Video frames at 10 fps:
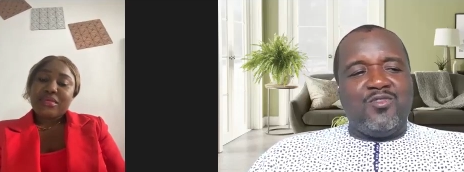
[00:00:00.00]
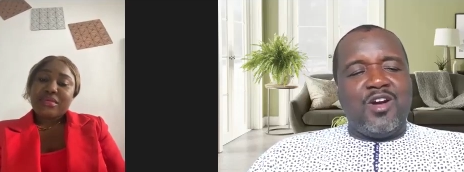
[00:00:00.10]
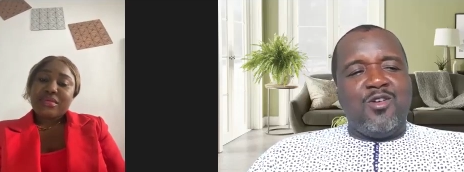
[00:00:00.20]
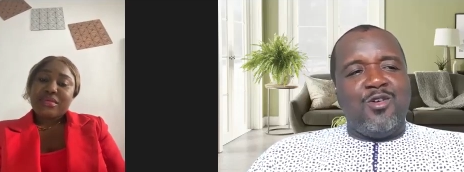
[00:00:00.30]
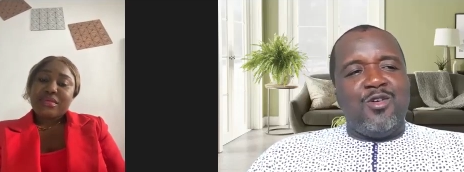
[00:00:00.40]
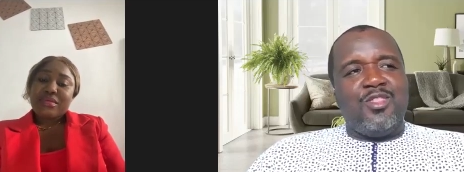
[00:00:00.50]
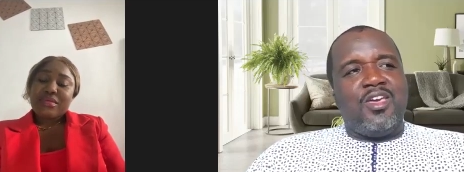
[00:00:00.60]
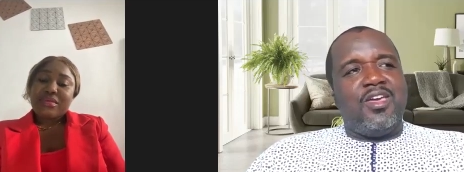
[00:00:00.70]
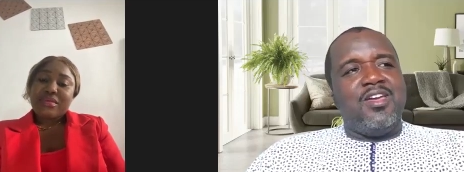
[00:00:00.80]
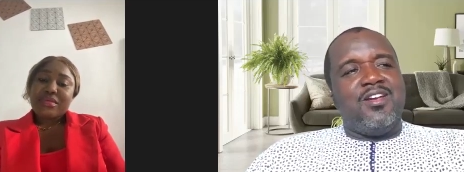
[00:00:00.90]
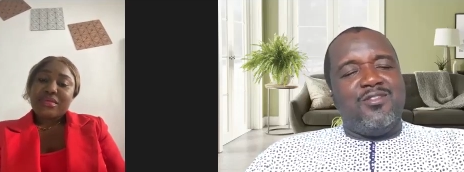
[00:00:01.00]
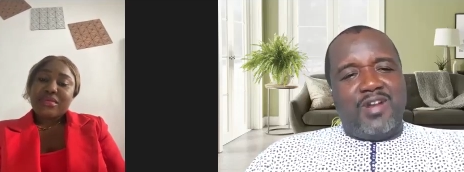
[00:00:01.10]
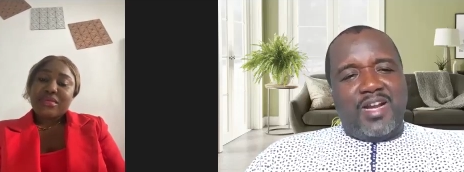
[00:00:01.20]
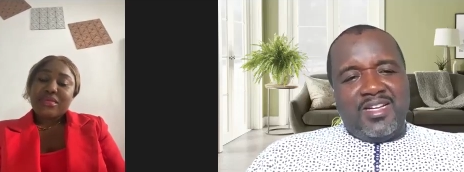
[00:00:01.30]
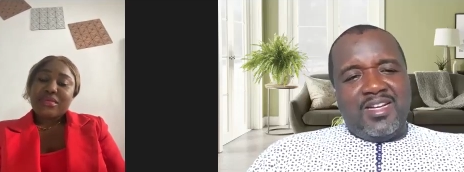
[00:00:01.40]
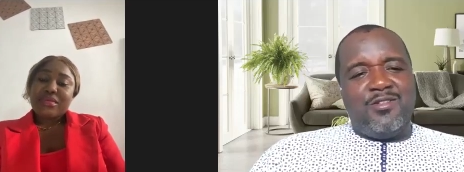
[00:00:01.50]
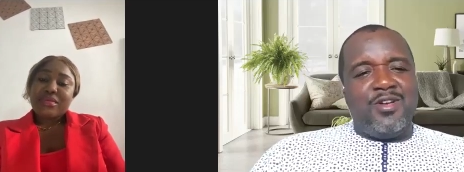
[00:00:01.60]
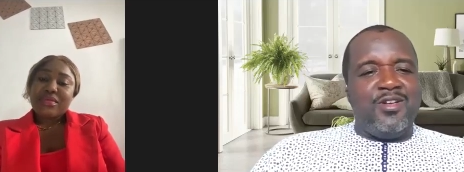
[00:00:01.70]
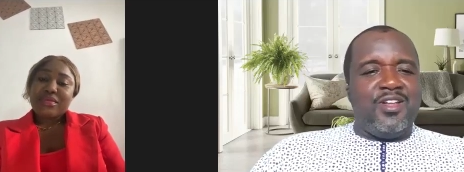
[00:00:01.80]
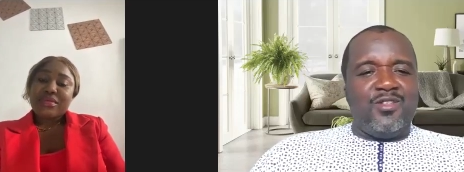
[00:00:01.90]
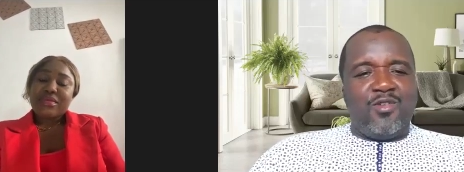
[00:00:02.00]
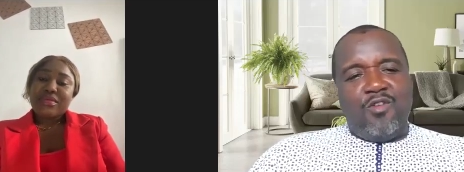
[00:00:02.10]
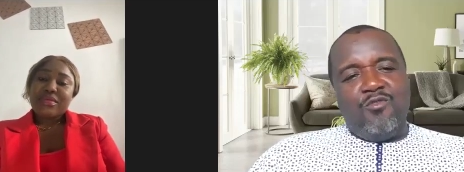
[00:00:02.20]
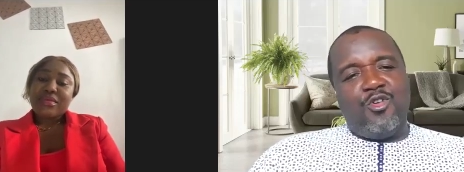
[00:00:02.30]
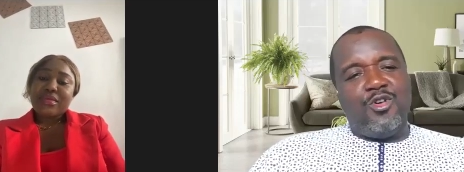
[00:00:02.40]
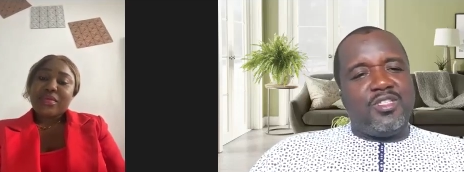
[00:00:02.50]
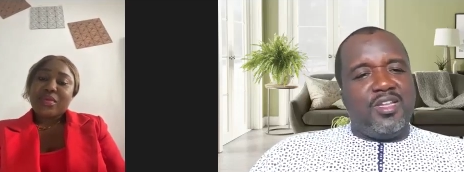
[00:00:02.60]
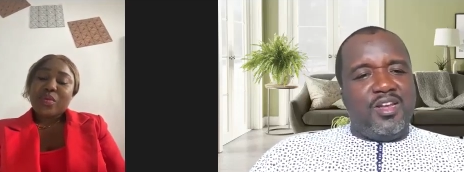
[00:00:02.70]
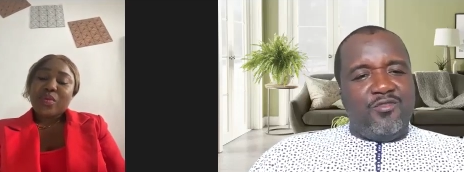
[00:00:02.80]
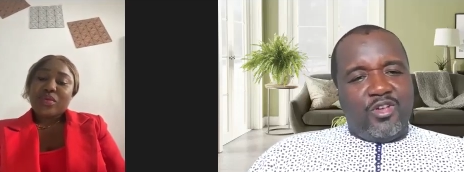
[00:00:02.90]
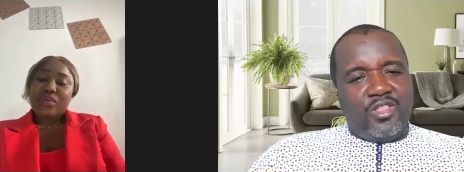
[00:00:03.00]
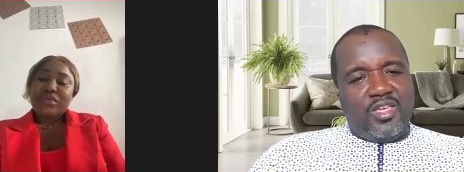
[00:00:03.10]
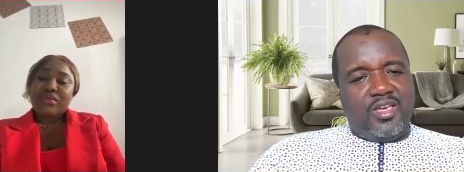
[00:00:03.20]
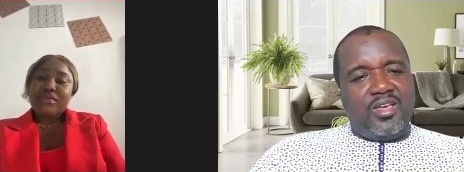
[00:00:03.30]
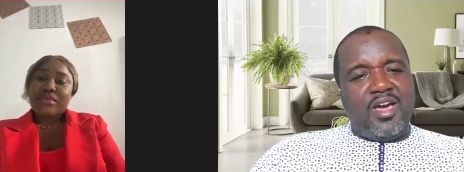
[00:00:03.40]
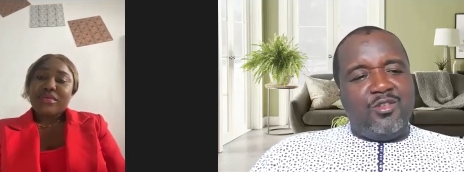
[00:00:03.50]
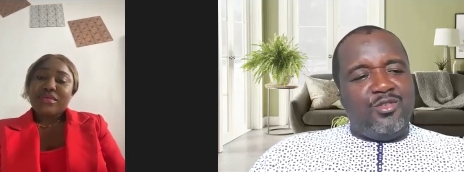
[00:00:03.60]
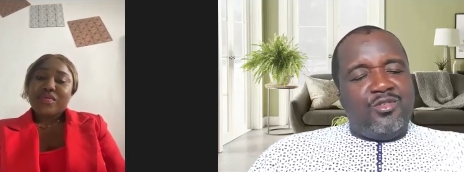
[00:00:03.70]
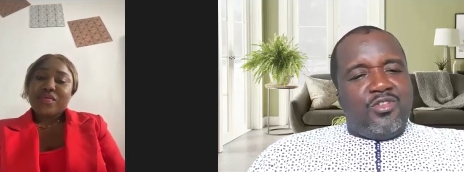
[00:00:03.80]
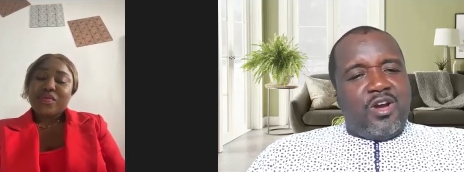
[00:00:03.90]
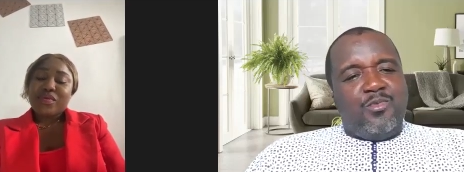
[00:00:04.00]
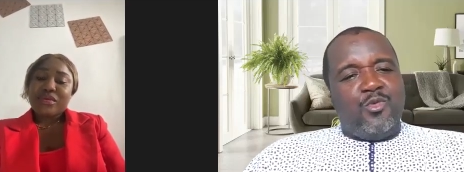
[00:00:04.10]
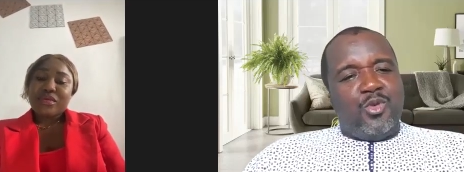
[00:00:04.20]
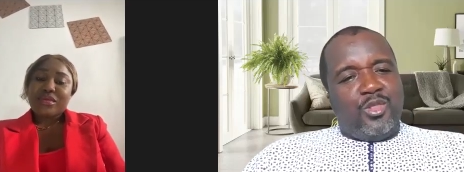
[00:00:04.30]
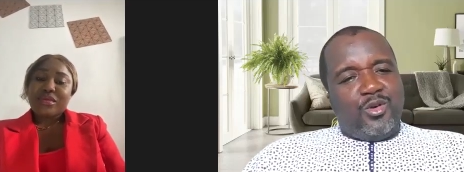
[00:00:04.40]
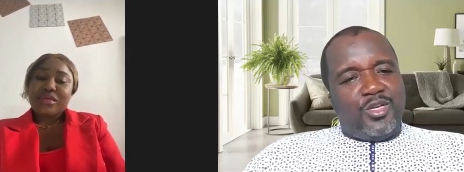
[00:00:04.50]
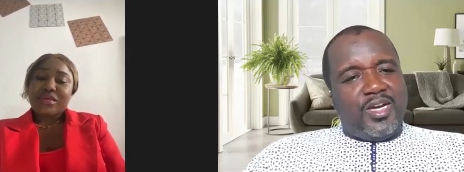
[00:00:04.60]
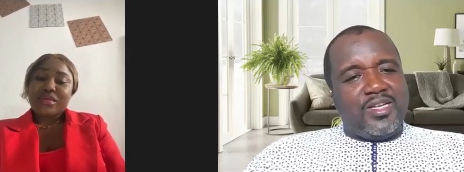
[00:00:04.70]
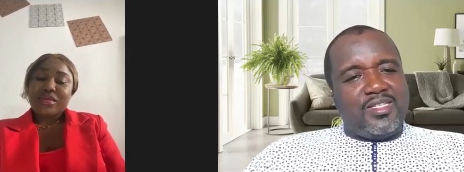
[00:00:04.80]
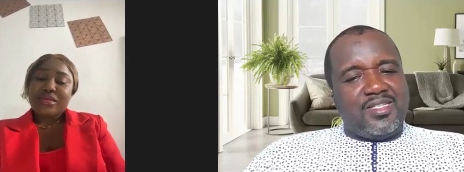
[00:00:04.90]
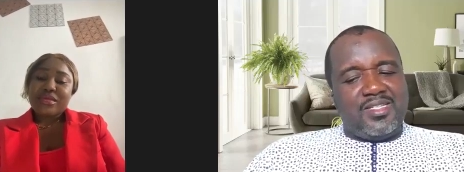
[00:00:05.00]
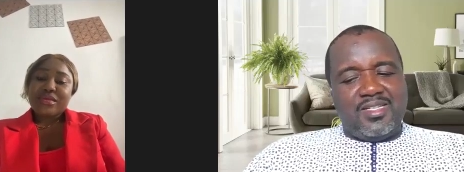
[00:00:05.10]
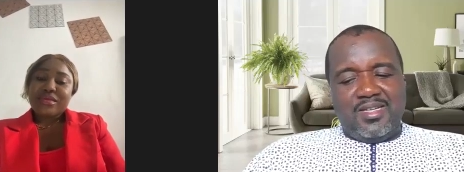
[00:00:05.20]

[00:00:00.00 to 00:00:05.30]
Speaker 1: after all the running around in convoys and everything? How do you grapple with all that?